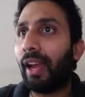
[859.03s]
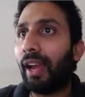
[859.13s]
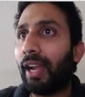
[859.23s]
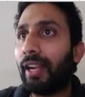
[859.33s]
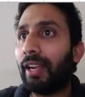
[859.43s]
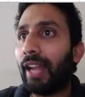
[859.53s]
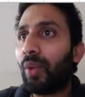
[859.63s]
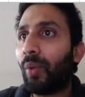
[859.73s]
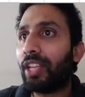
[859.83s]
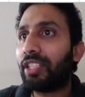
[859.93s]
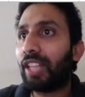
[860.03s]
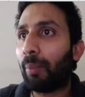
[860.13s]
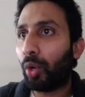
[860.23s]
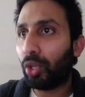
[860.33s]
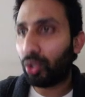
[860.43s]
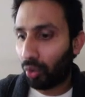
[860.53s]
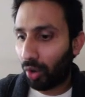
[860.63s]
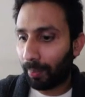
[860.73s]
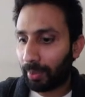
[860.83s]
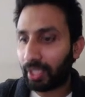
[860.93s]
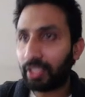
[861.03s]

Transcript: and likewise I'm going to copy the